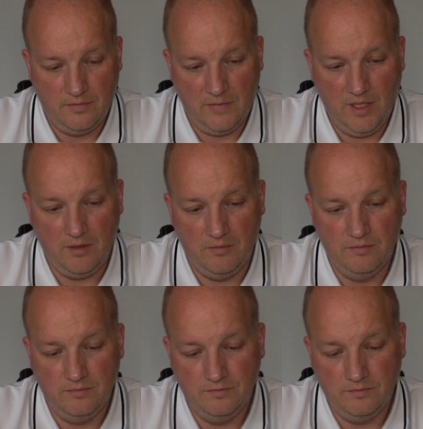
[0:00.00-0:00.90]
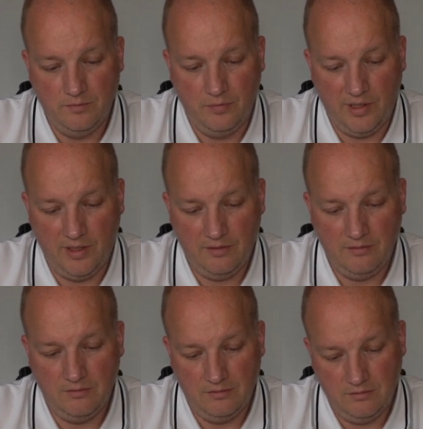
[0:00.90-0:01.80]
Yeah, but
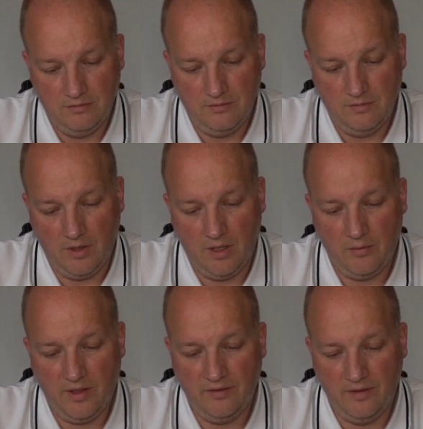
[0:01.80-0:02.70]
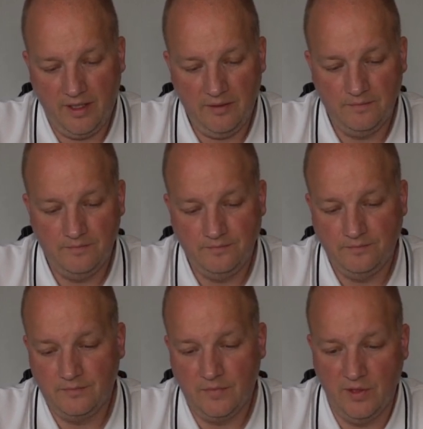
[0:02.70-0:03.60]
otherwise than that,
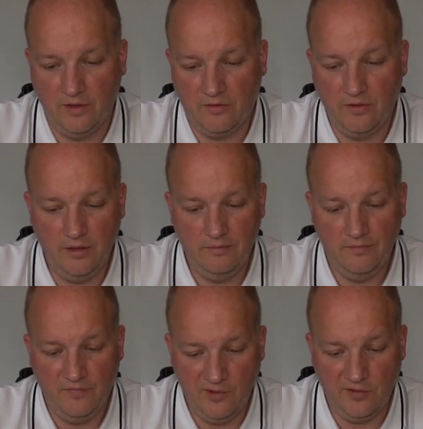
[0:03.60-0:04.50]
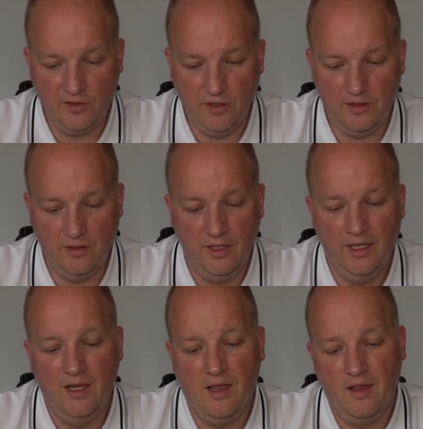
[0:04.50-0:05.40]
looks good, feels good.
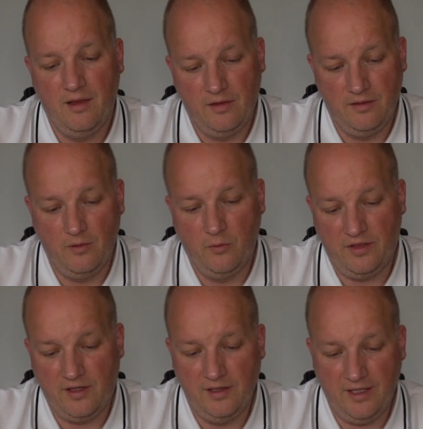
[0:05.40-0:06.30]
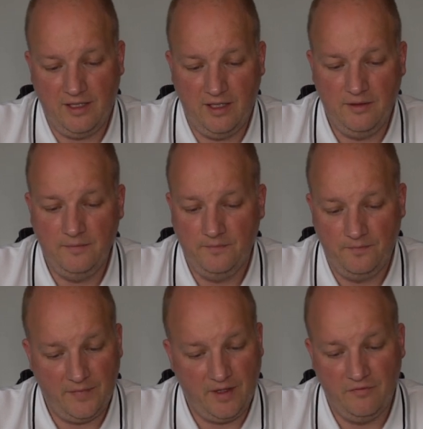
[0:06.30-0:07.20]
With clicking,
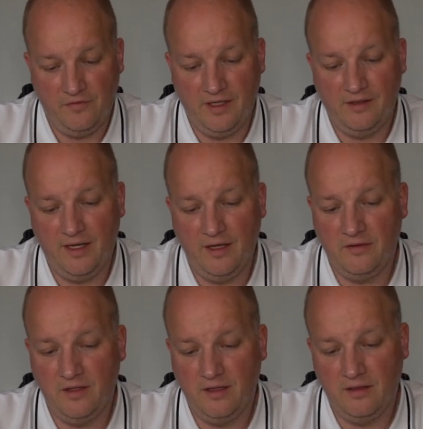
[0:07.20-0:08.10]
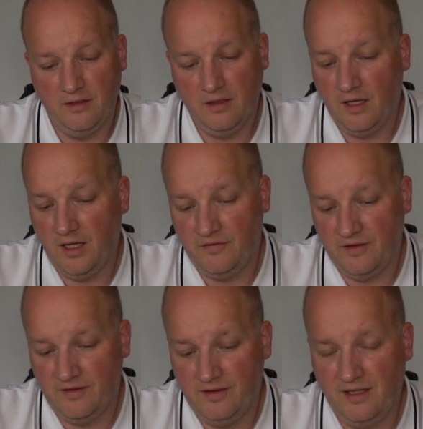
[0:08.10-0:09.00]
fantastic. If
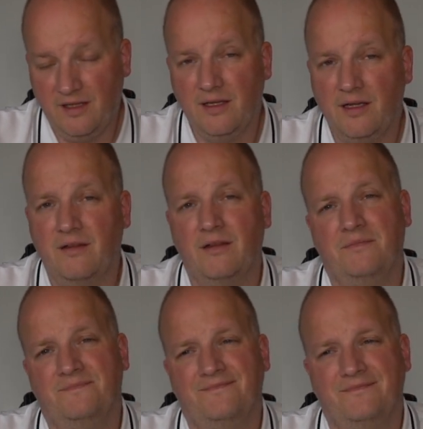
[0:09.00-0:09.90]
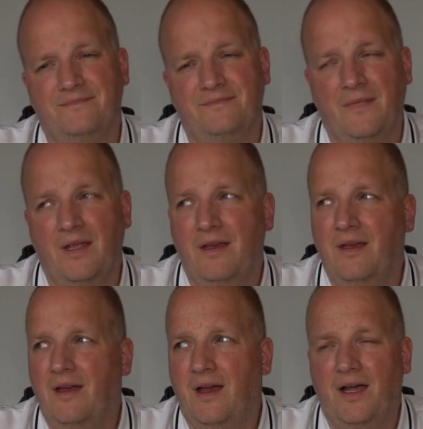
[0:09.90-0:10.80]
it's declicked,
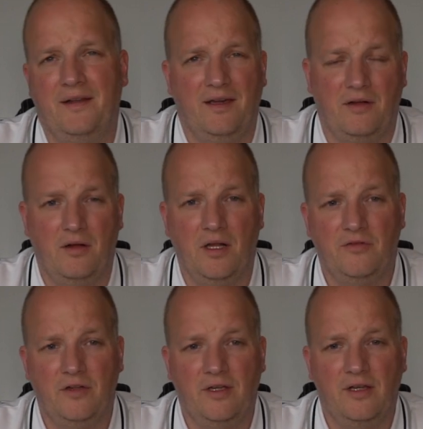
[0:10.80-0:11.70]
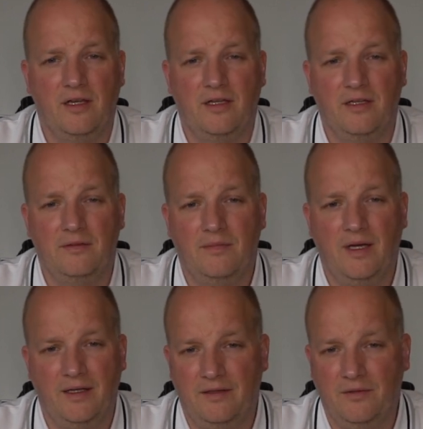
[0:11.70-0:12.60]
I doubt I'll ever declick it.
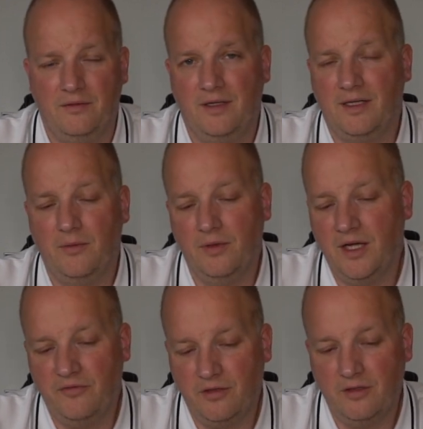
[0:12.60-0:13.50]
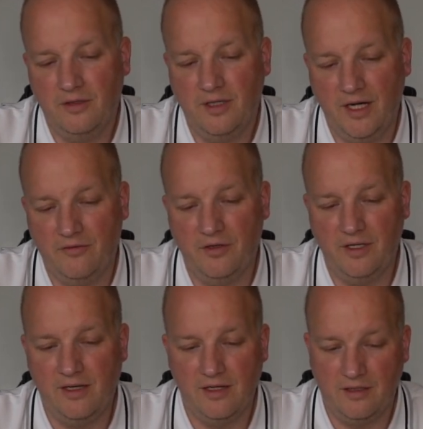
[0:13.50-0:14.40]
I don't think I will ever
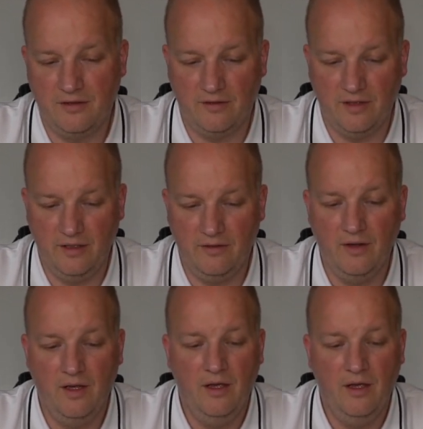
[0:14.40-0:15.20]
declick this lens.